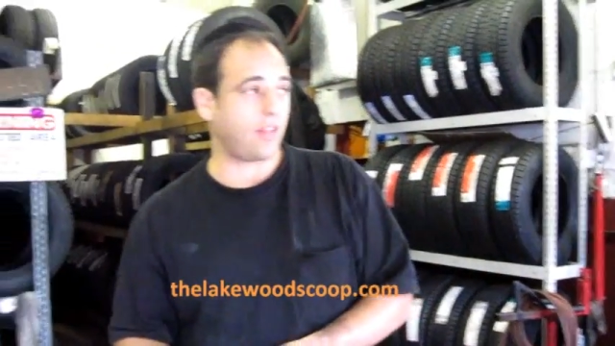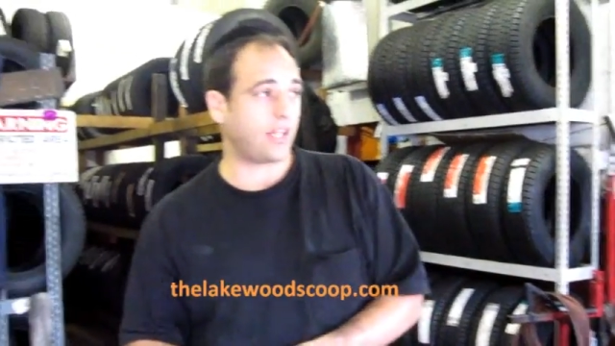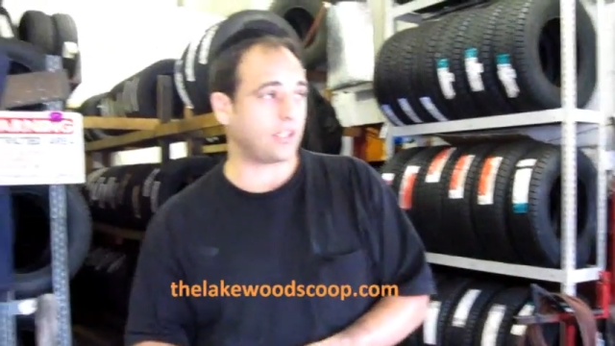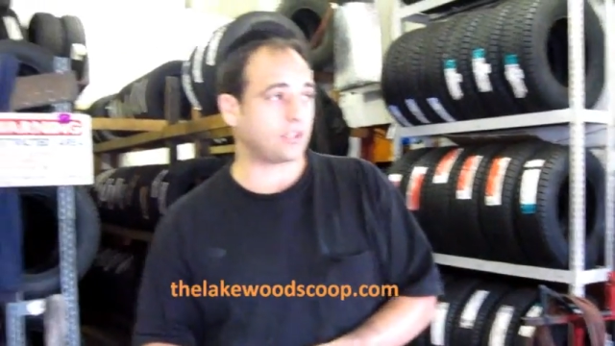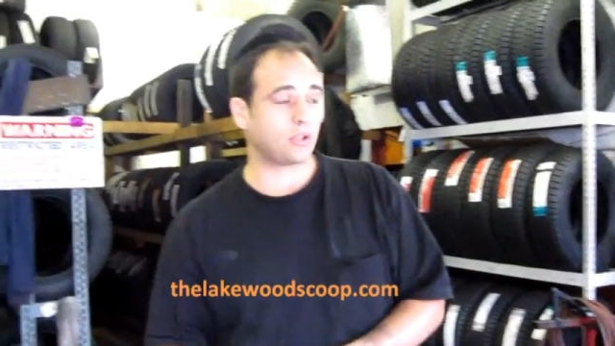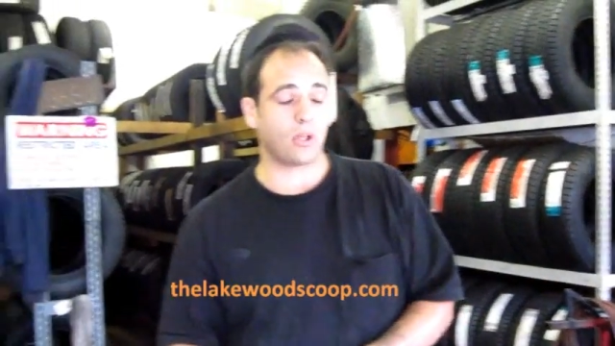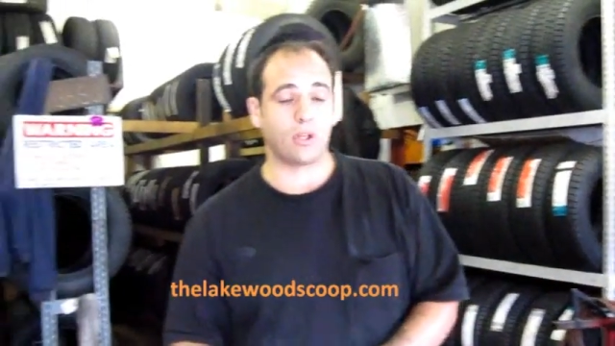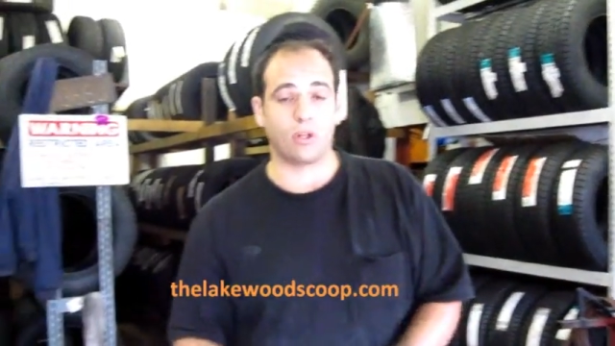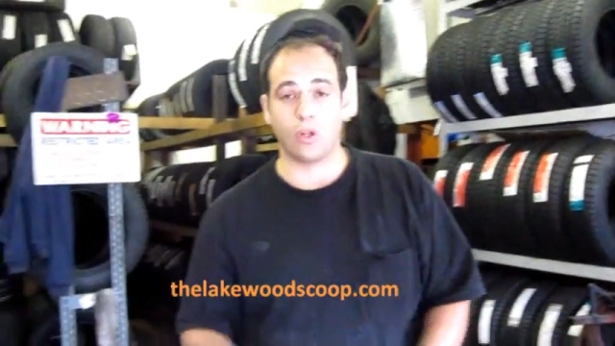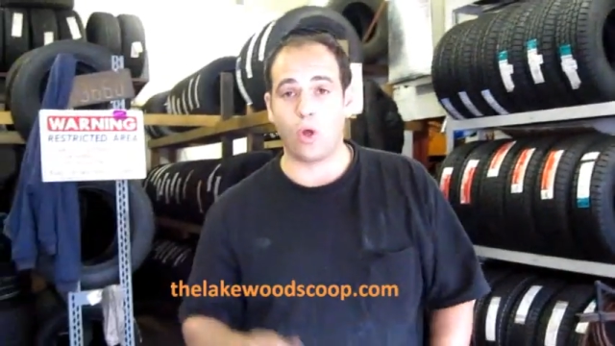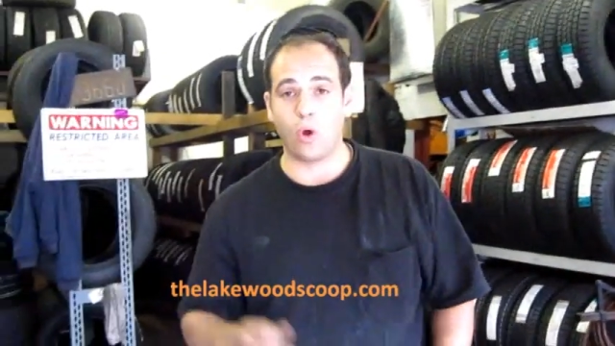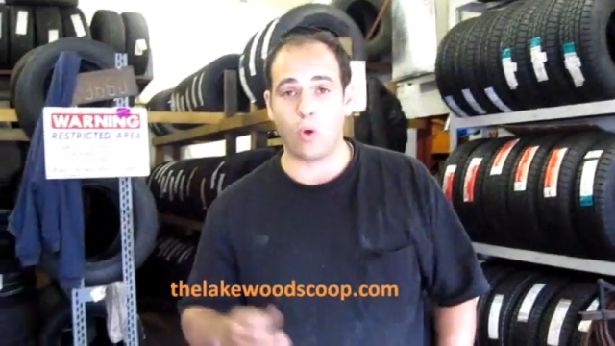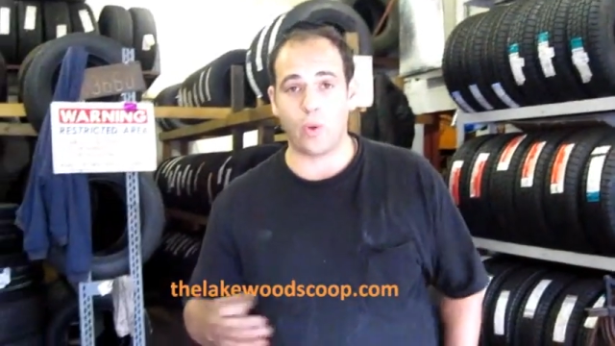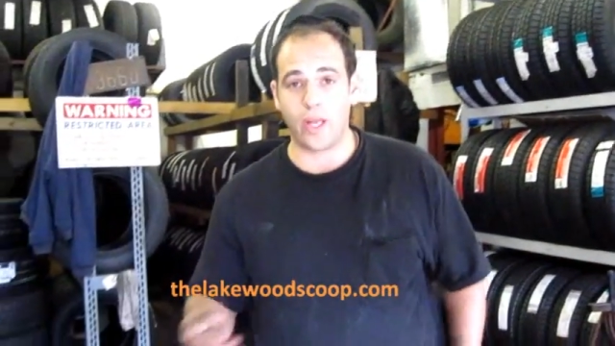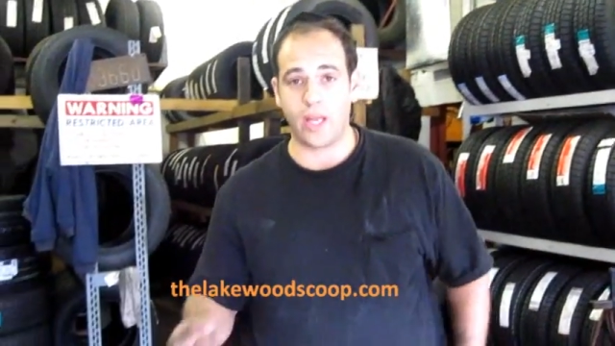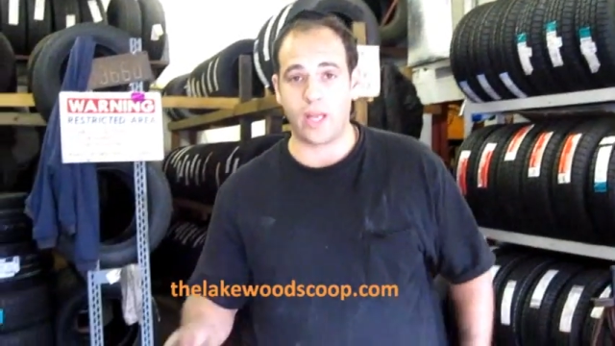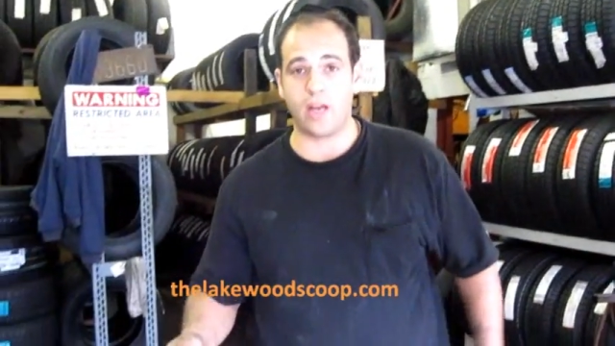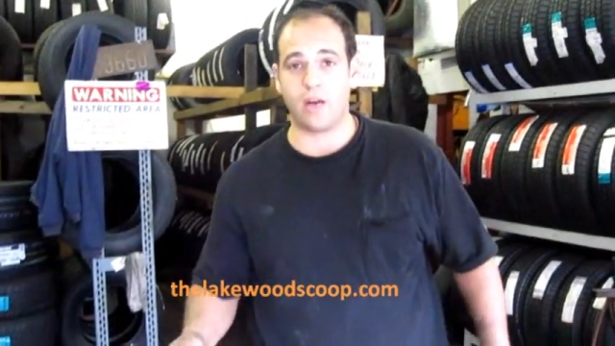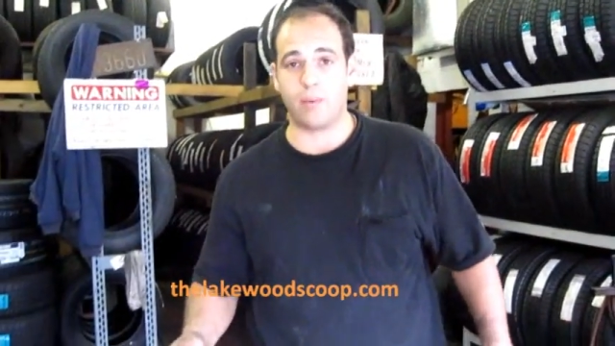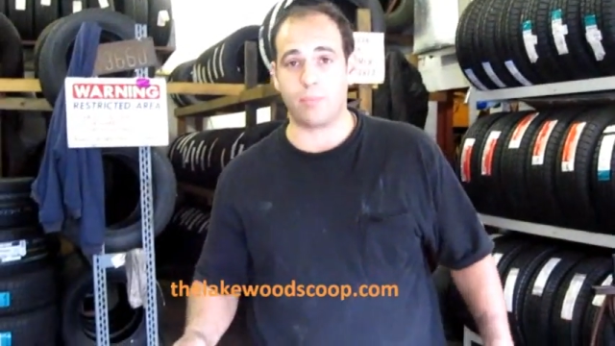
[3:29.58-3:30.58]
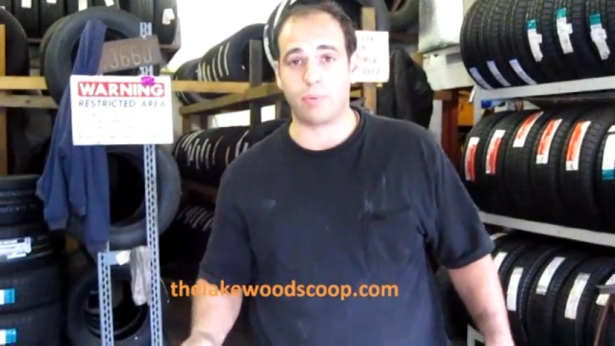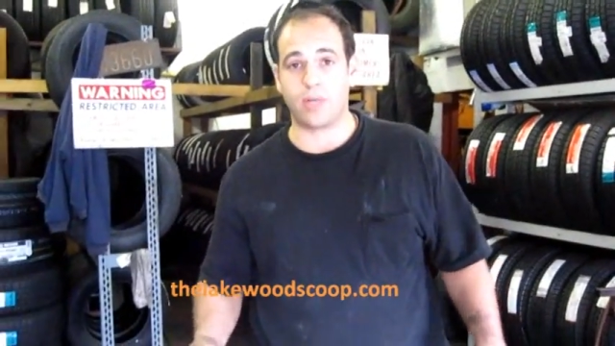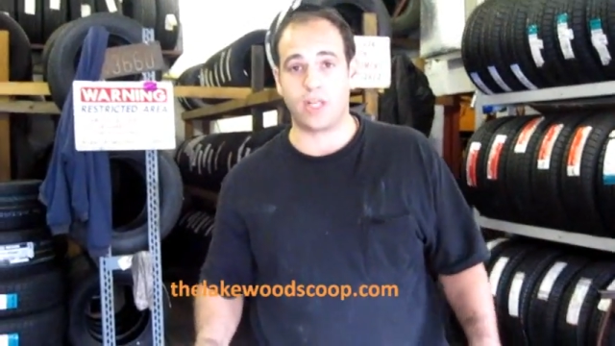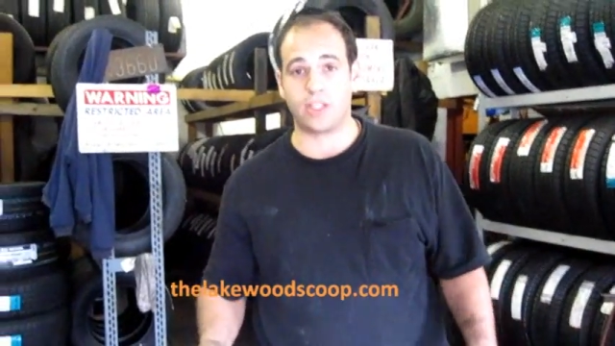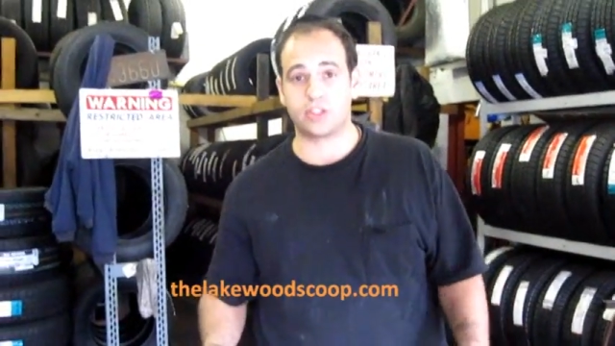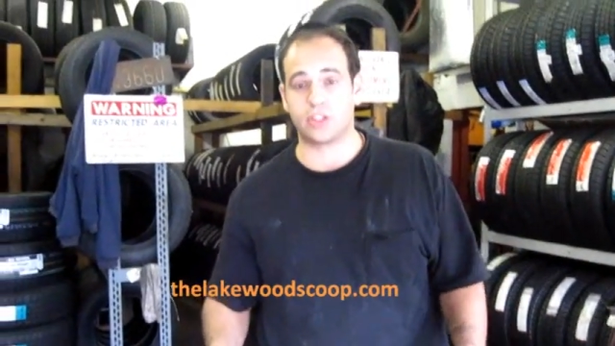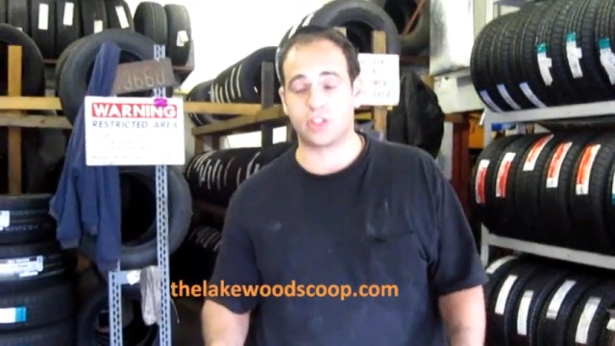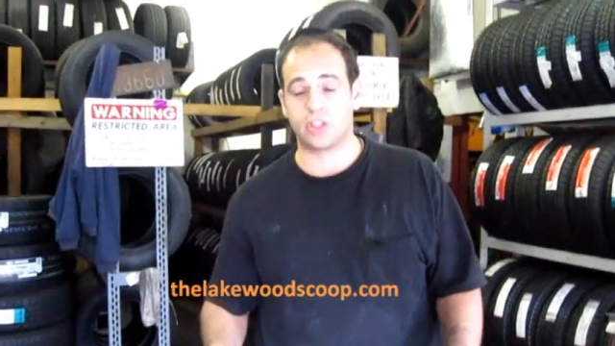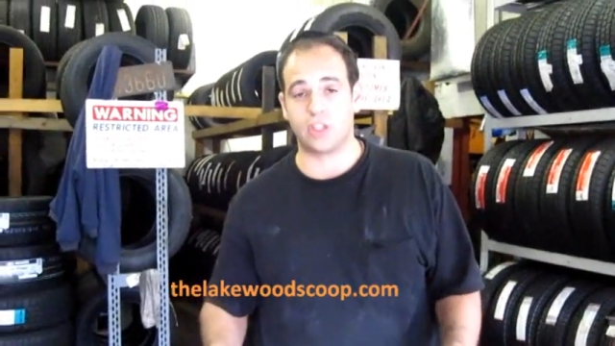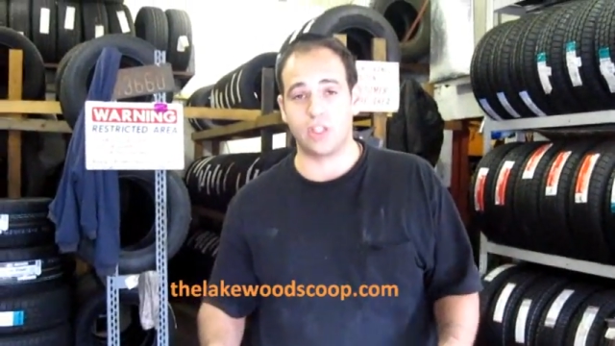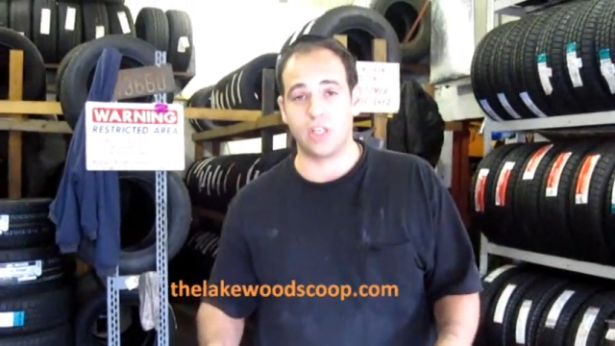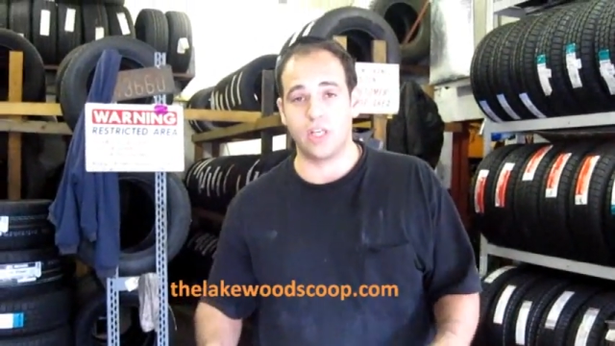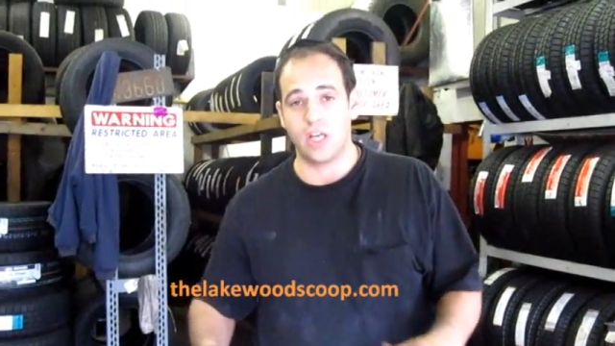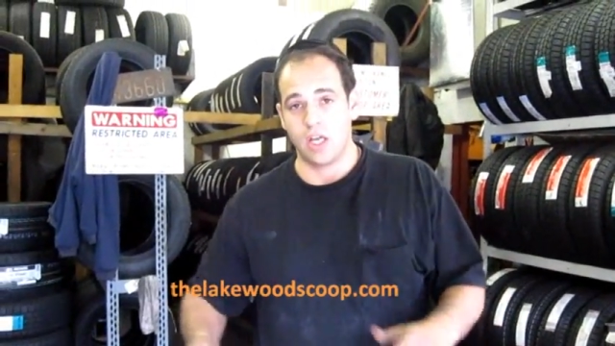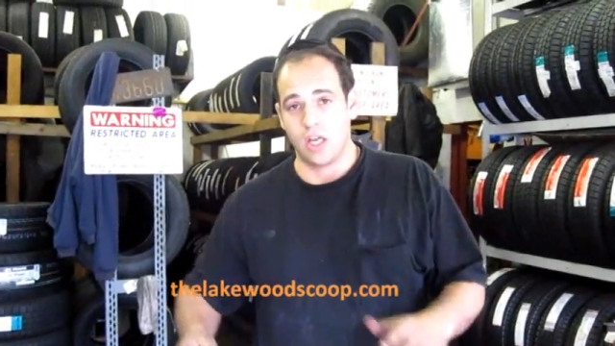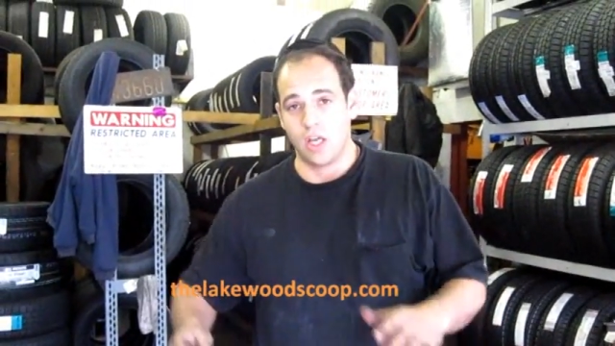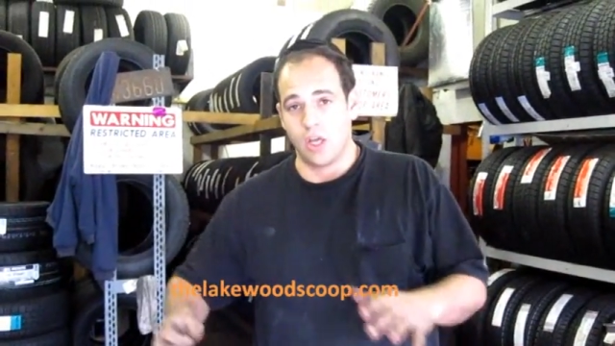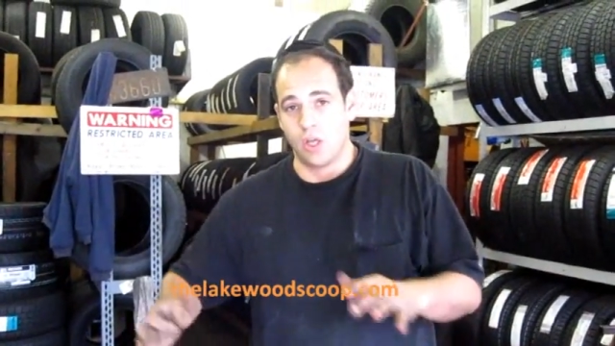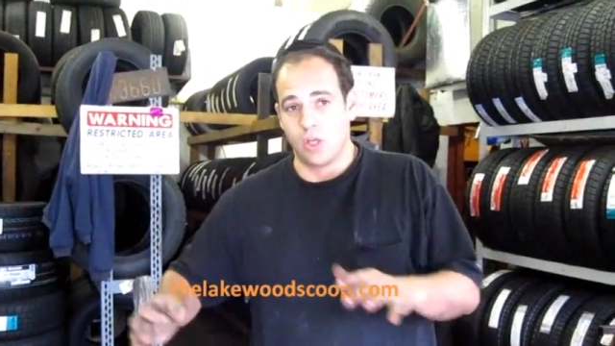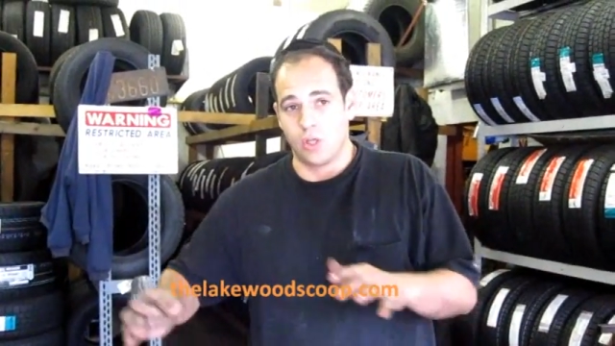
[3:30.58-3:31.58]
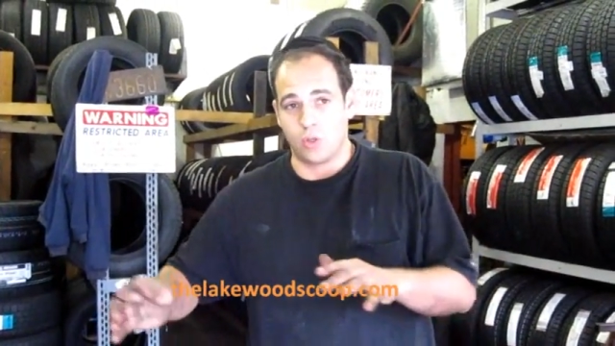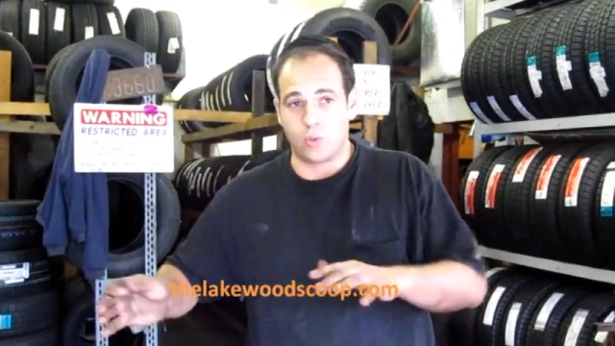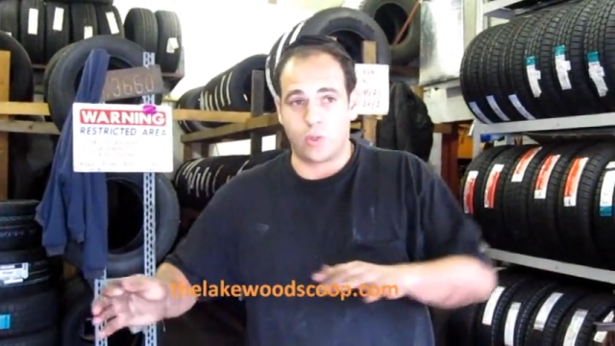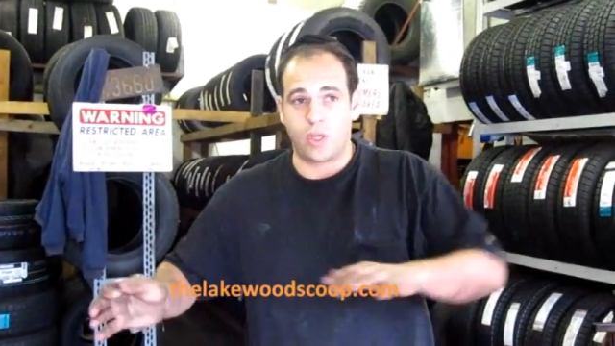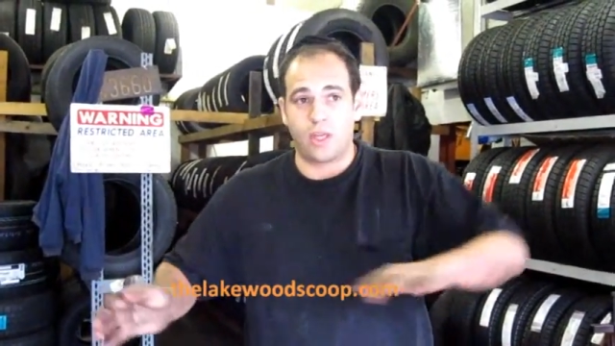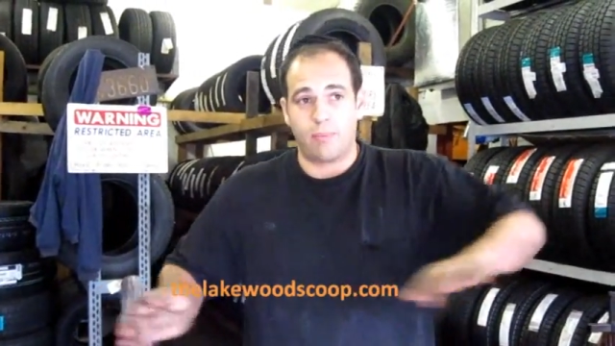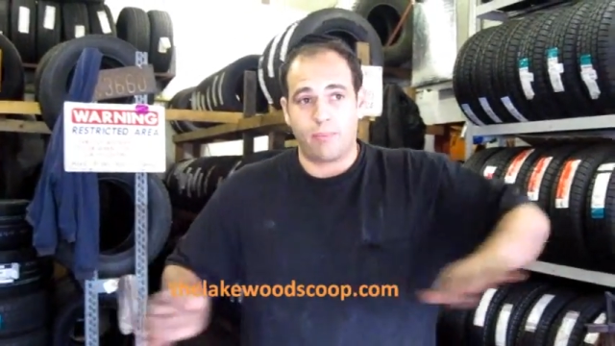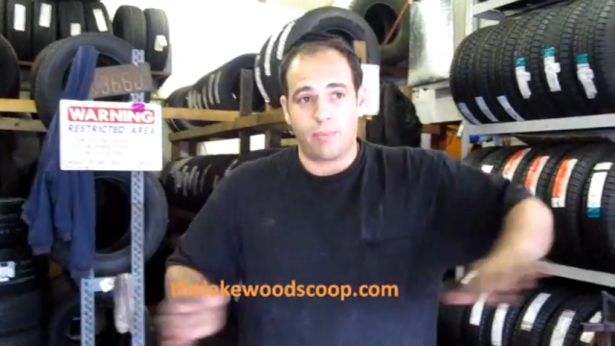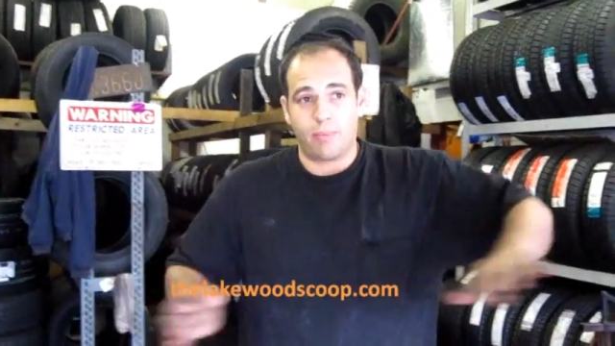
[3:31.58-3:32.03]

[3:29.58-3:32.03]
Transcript: that's on low air pressure, you can